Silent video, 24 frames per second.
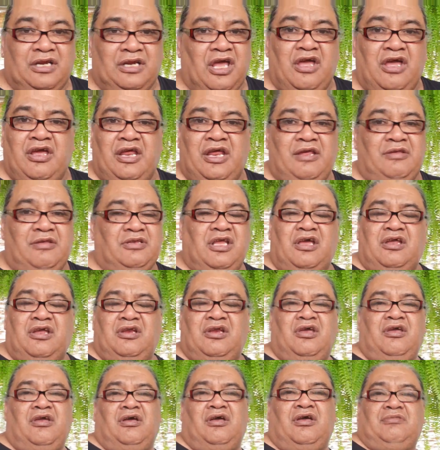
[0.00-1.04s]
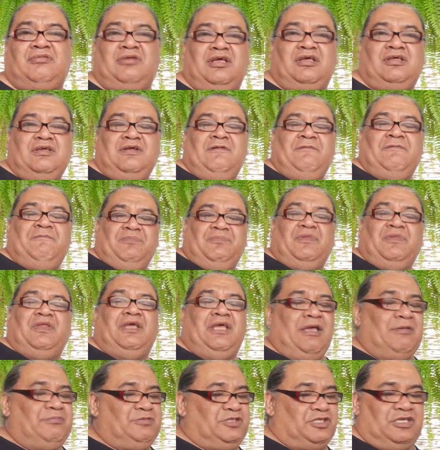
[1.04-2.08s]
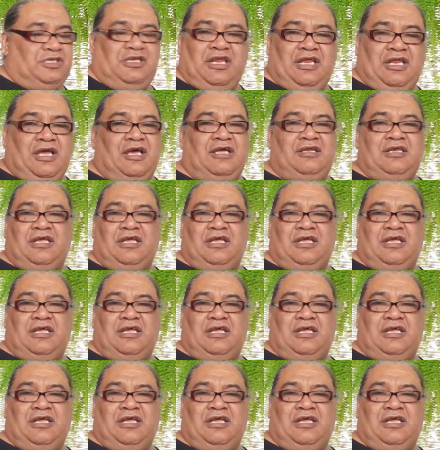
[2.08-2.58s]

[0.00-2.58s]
No, I'm not. Absolutely.